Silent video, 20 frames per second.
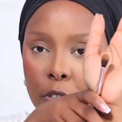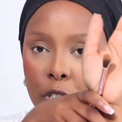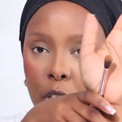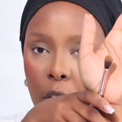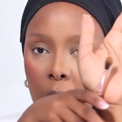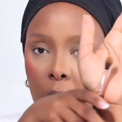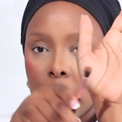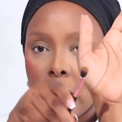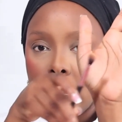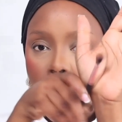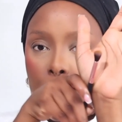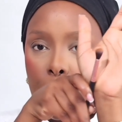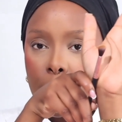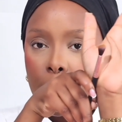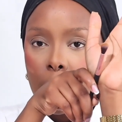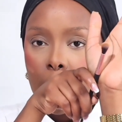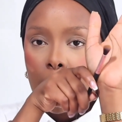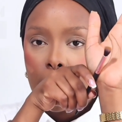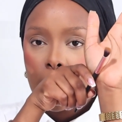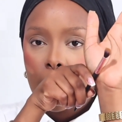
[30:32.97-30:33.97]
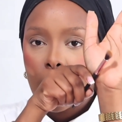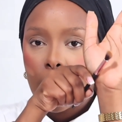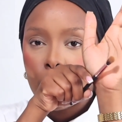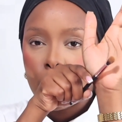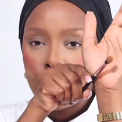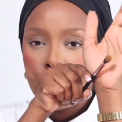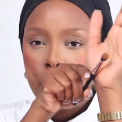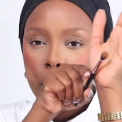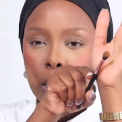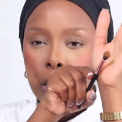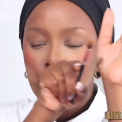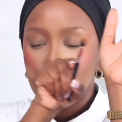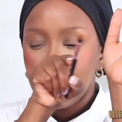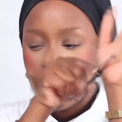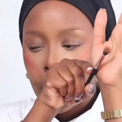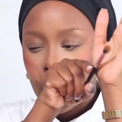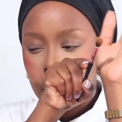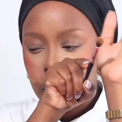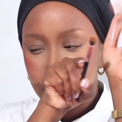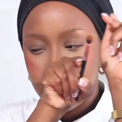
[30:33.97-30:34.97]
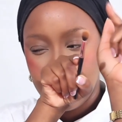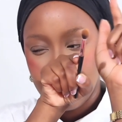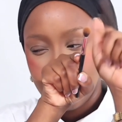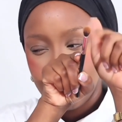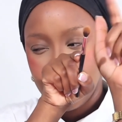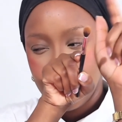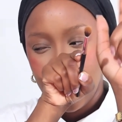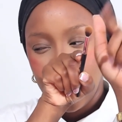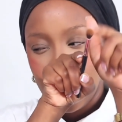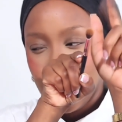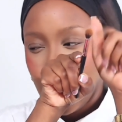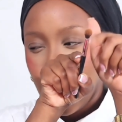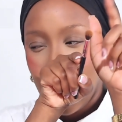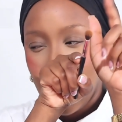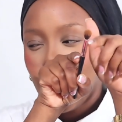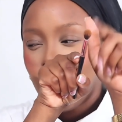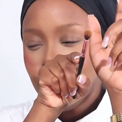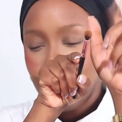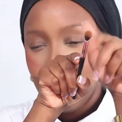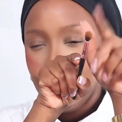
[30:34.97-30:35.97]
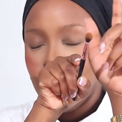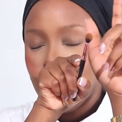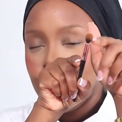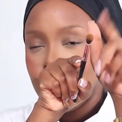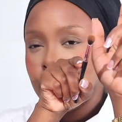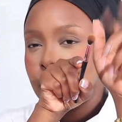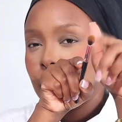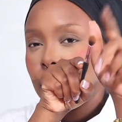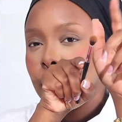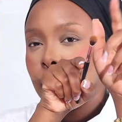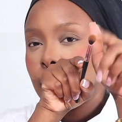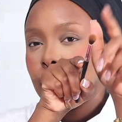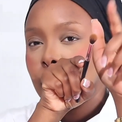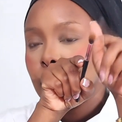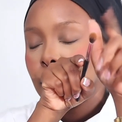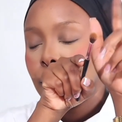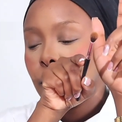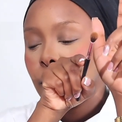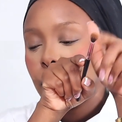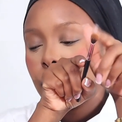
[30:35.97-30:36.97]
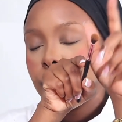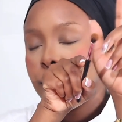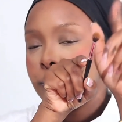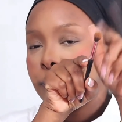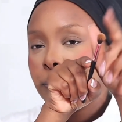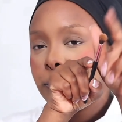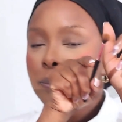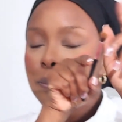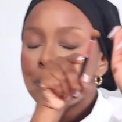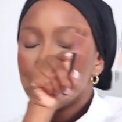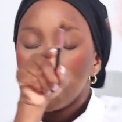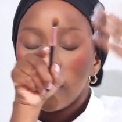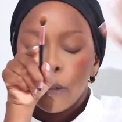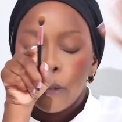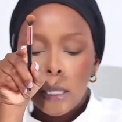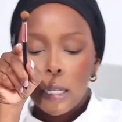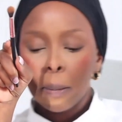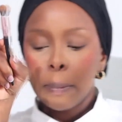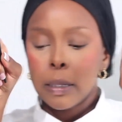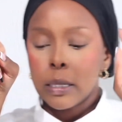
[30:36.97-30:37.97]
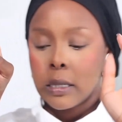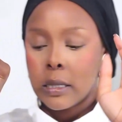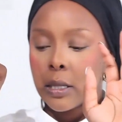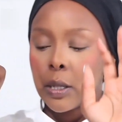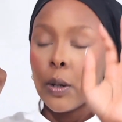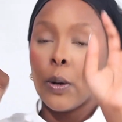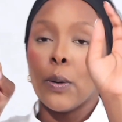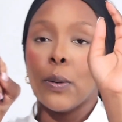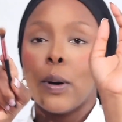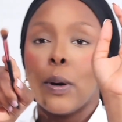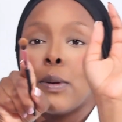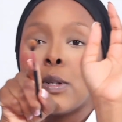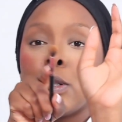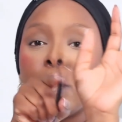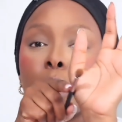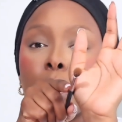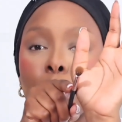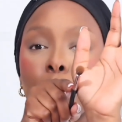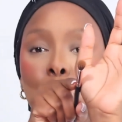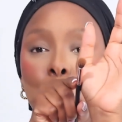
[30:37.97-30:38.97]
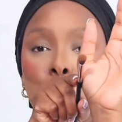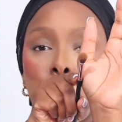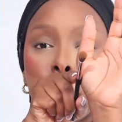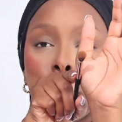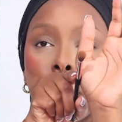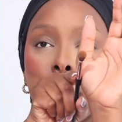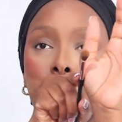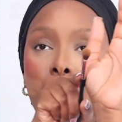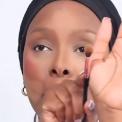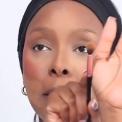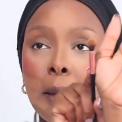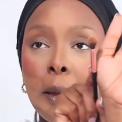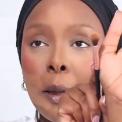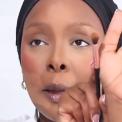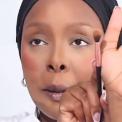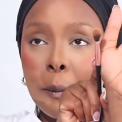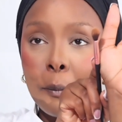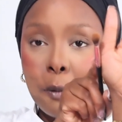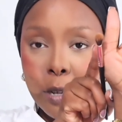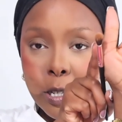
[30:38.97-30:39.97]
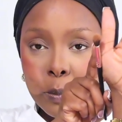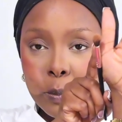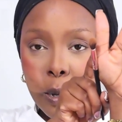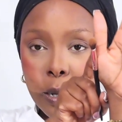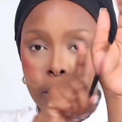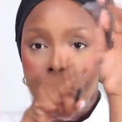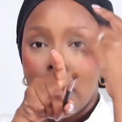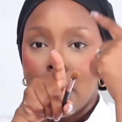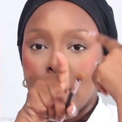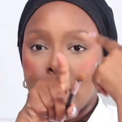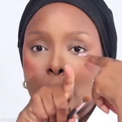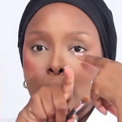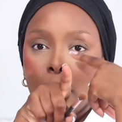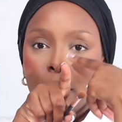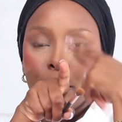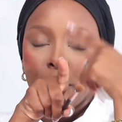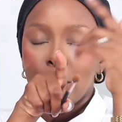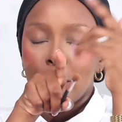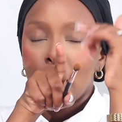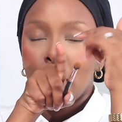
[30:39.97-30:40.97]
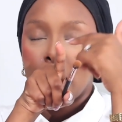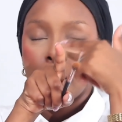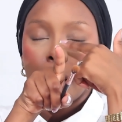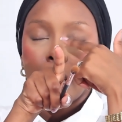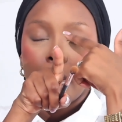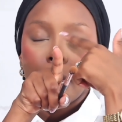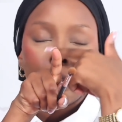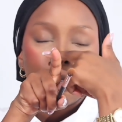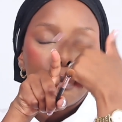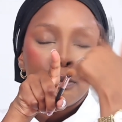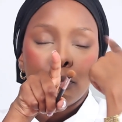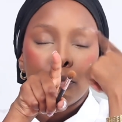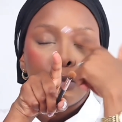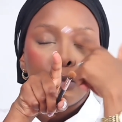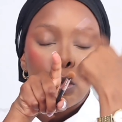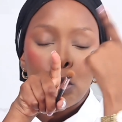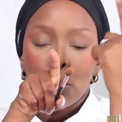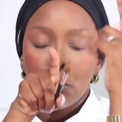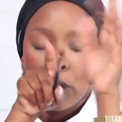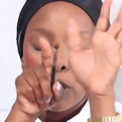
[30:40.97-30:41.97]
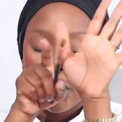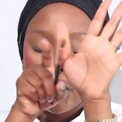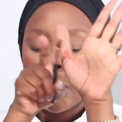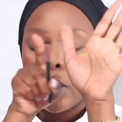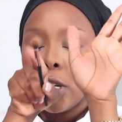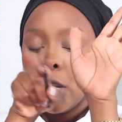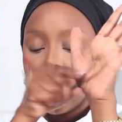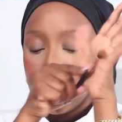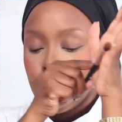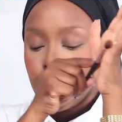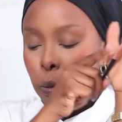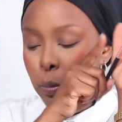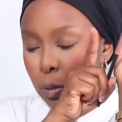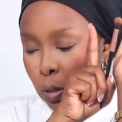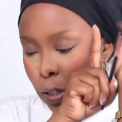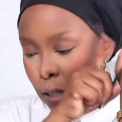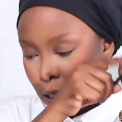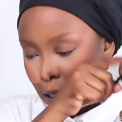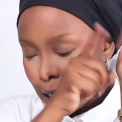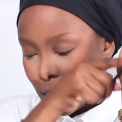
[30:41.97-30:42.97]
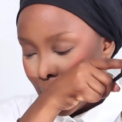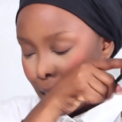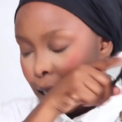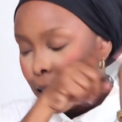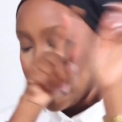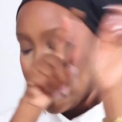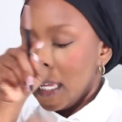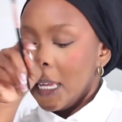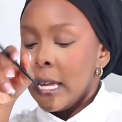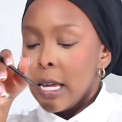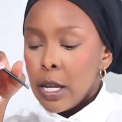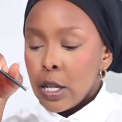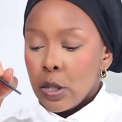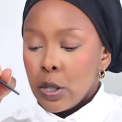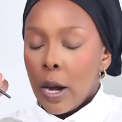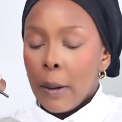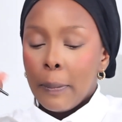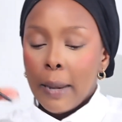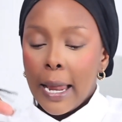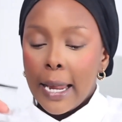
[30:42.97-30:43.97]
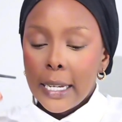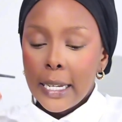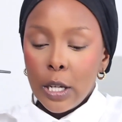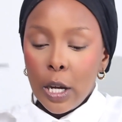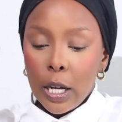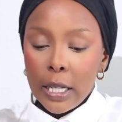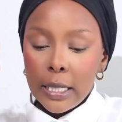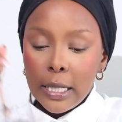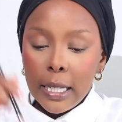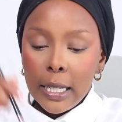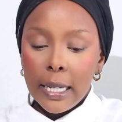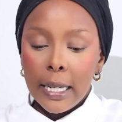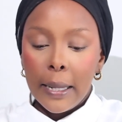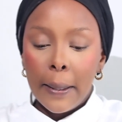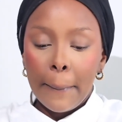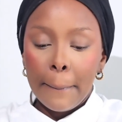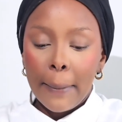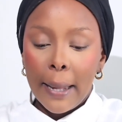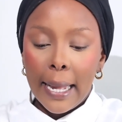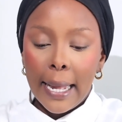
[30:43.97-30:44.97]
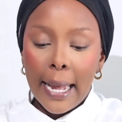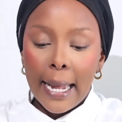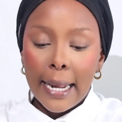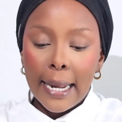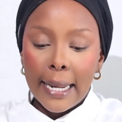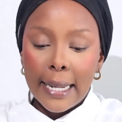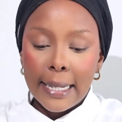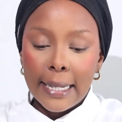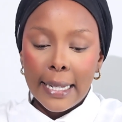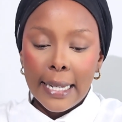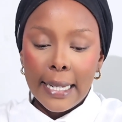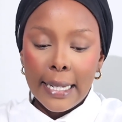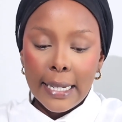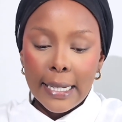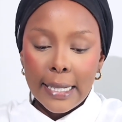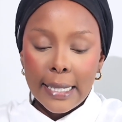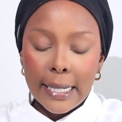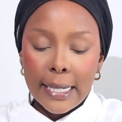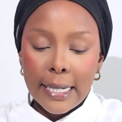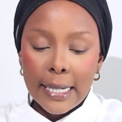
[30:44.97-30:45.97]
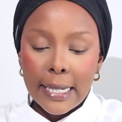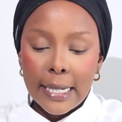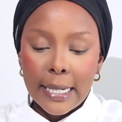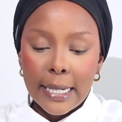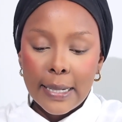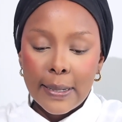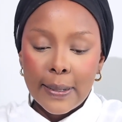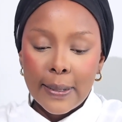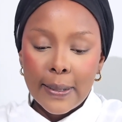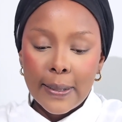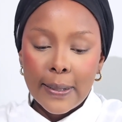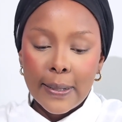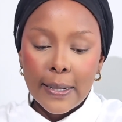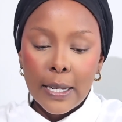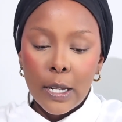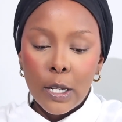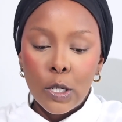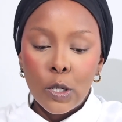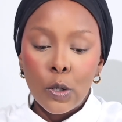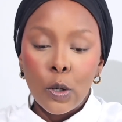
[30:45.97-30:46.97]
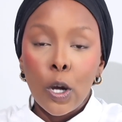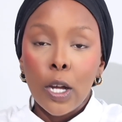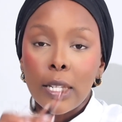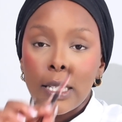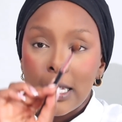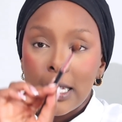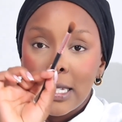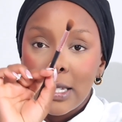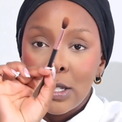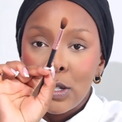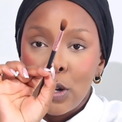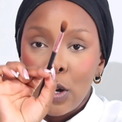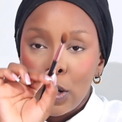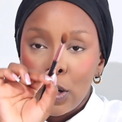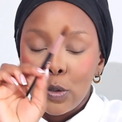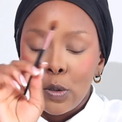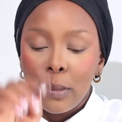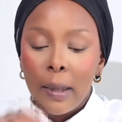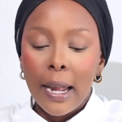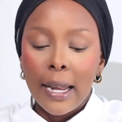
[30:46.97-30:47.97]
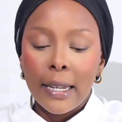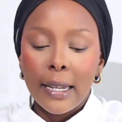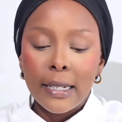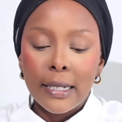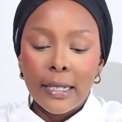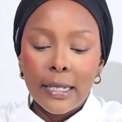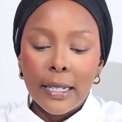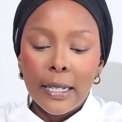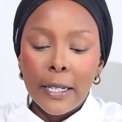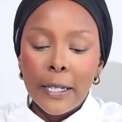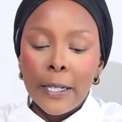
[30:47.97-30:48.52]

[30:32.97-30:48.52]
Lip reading: shade, now you can't think I was using a brown. I can't remember what was I using this for. But I'll think about it. Oh, I was using it to apply face powder around my nose bridge. So I'll be using it again to apply it on my eyelid, to contour my eyelid.